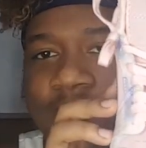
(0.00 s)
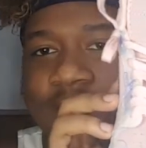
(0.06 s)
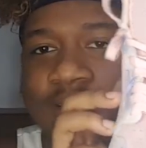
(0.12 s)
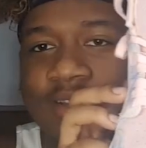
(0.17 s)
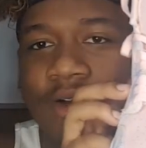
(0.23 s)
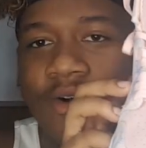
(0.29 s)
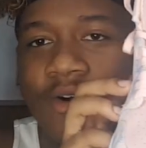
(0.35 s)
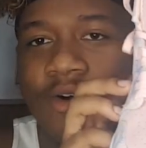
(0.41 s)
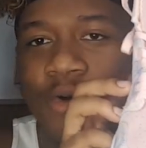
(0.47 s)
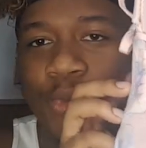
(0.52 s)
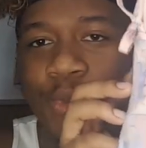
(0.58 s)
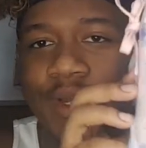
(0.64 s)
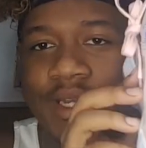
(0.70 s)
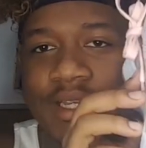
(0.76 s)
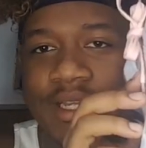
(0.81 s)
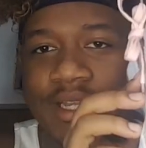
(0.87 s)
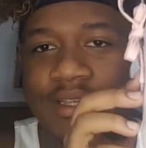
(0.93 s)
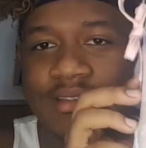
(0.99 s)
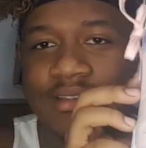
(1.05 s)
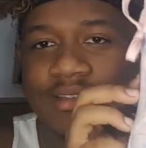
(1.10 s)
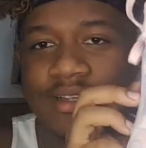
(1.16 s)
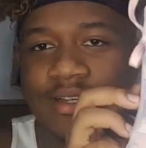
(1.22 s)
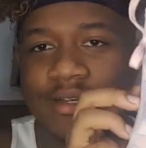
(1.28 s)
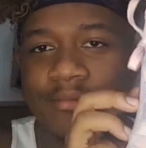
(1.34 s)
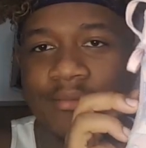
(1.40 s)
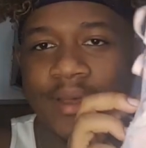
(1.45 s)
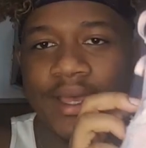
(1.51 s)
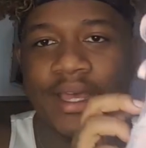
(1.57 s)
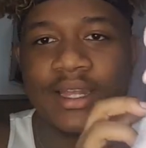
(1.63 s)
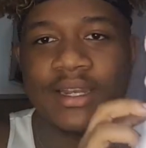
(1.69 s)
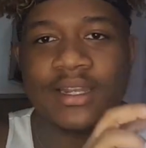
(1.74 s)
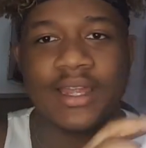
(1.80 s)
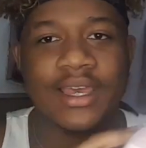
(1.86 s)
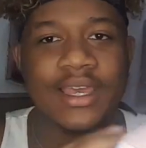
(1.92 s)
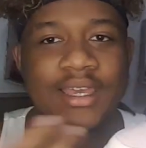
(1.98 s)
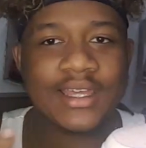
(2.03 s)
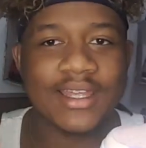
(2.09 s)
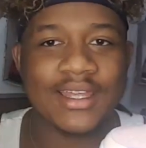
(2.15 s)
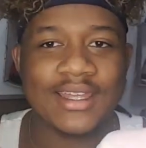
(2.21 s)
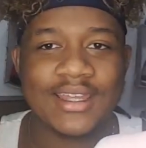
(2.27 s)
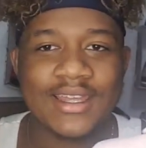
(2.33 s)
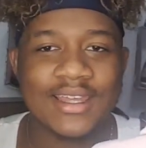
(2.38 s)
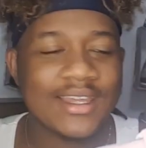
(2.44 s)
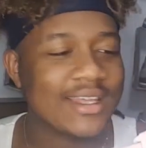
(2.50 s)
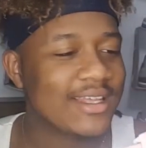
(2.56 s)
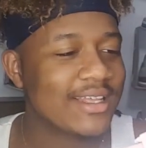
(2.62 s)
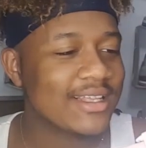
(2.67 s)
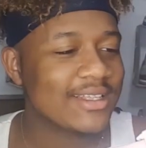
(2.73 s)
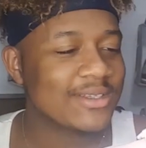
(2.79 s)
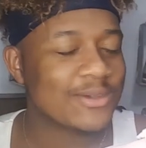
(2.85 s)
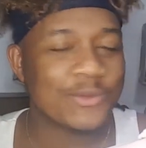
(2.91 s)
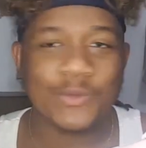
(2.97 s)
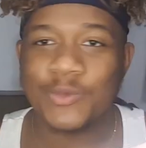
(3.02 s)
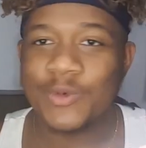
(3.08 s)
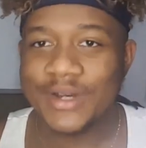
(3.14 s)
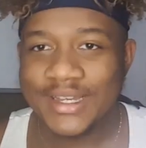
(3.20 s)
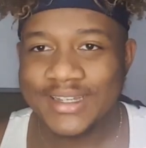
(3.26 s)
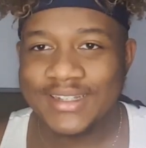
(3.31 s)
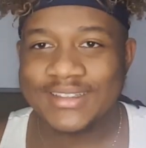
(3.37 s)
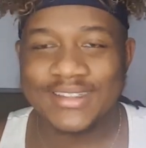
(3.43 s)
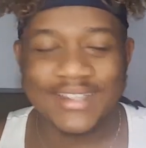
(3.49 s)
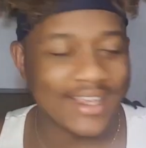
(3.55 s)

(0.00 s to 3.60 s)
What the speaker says: but it's already laced up, man. Like, what?